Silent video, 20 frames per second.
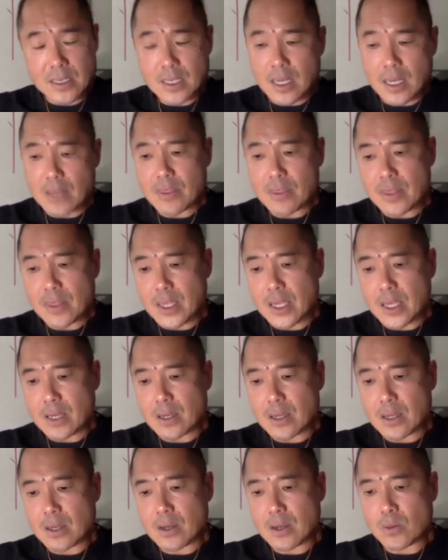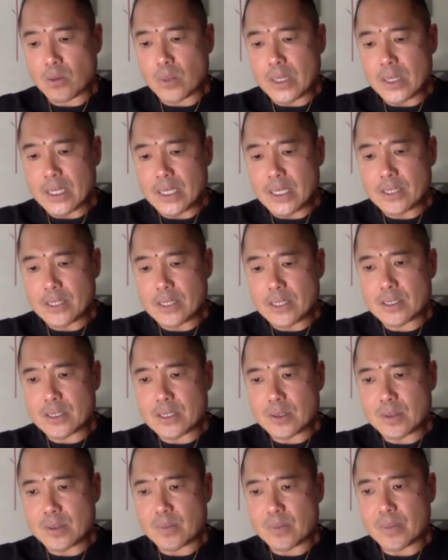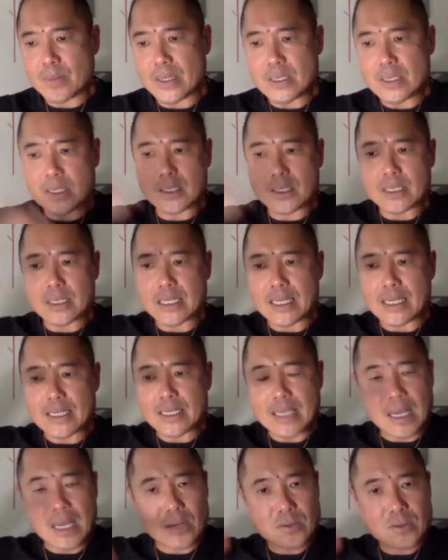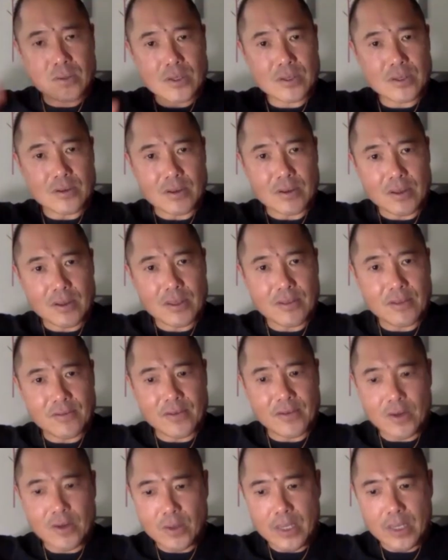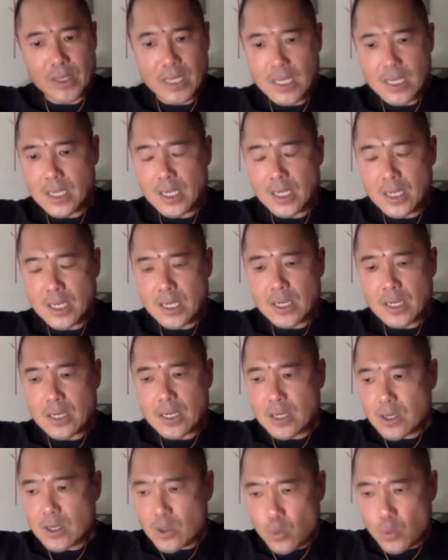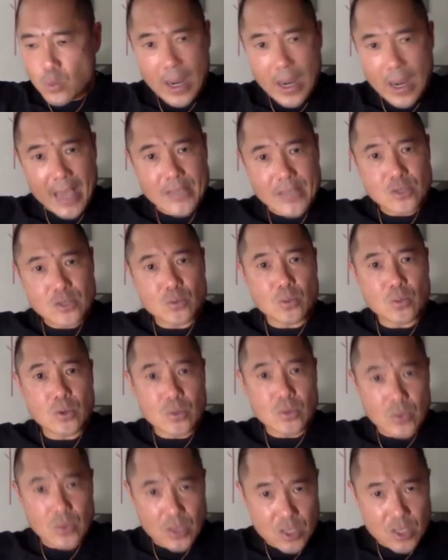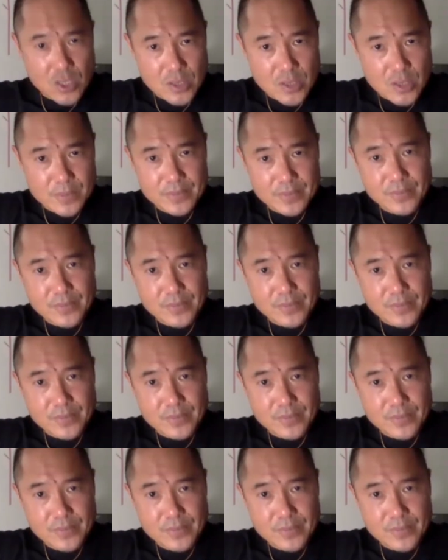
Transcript: I think we need to basically get down to the very grassroots